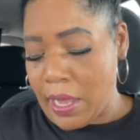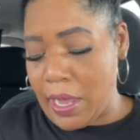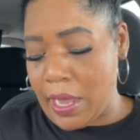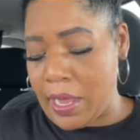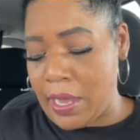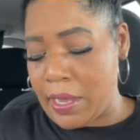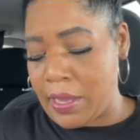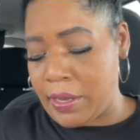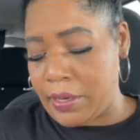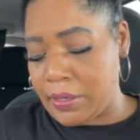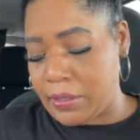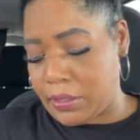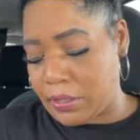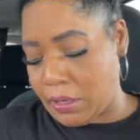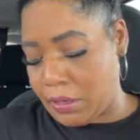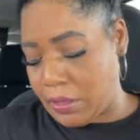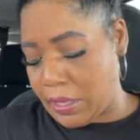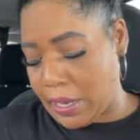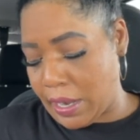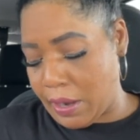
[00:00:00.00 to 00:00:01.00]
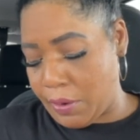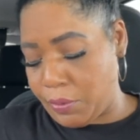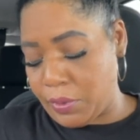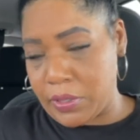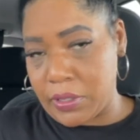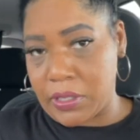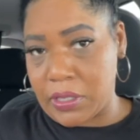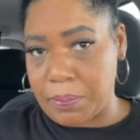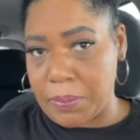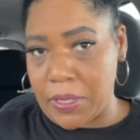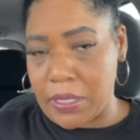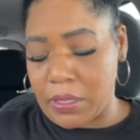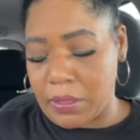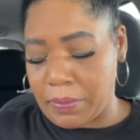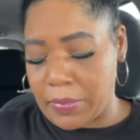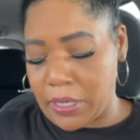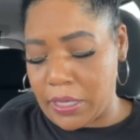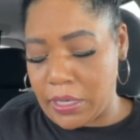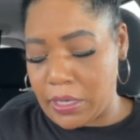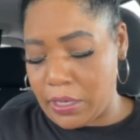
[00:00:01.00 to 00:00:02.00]
And so that I wouldn't spend the
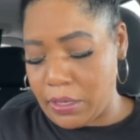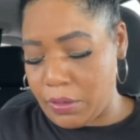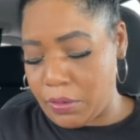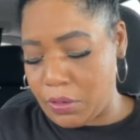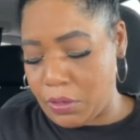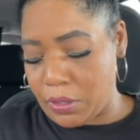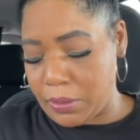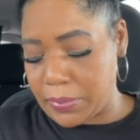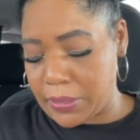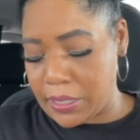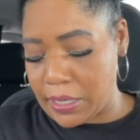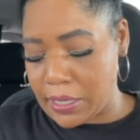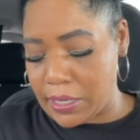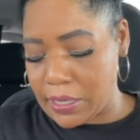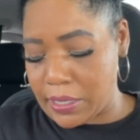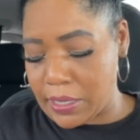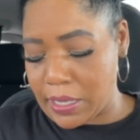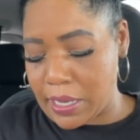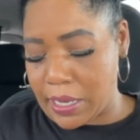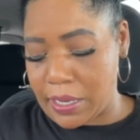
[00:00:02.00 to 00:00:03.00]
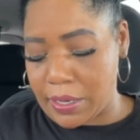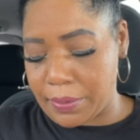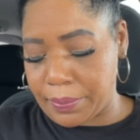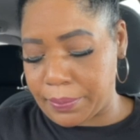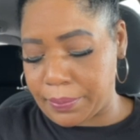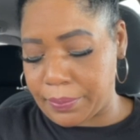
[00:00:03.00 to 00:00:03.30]
money, you know what I'm saying? Like,